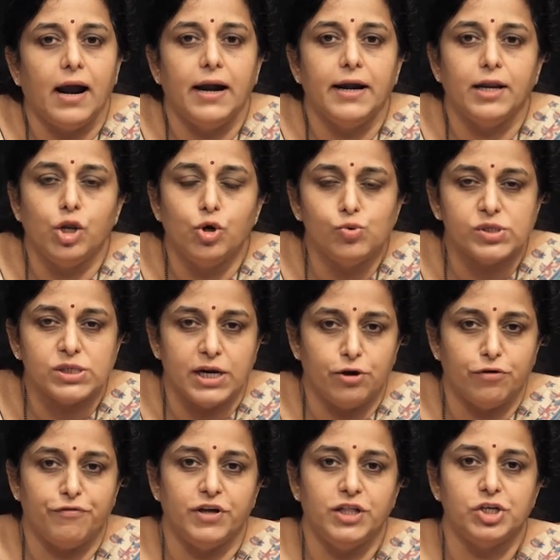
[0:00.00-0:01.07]
and a new
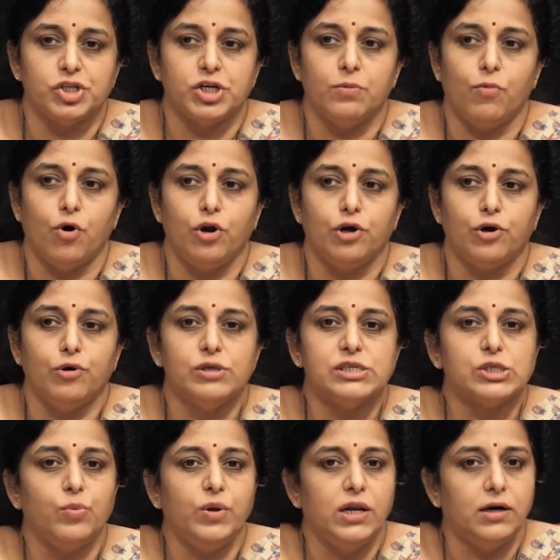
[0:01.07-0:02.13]
set of addition
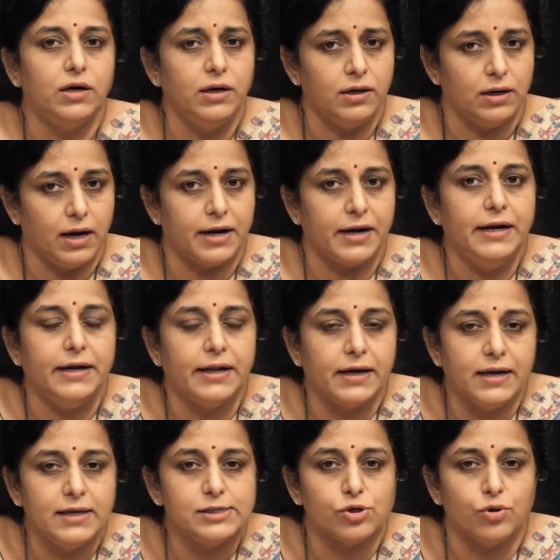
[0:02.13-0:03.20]
molecules we learnt are
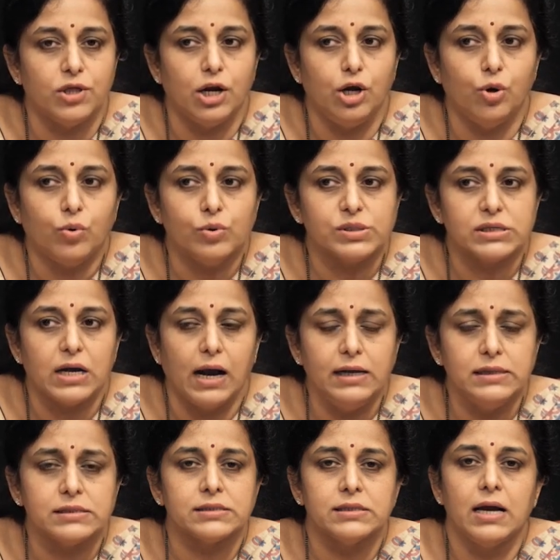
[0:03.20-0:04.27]
integrins on the
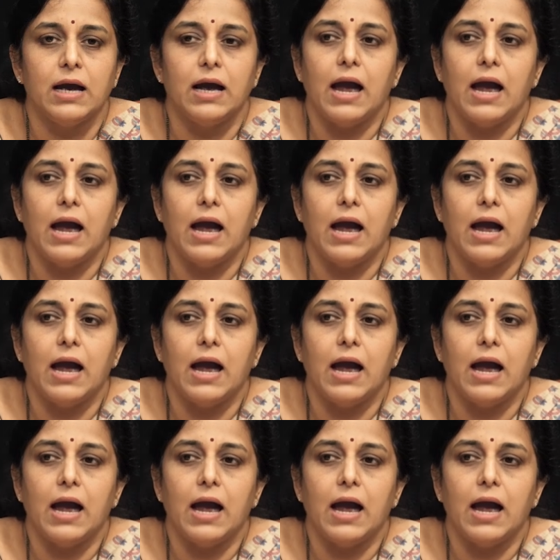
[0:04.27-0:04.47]
leukocytes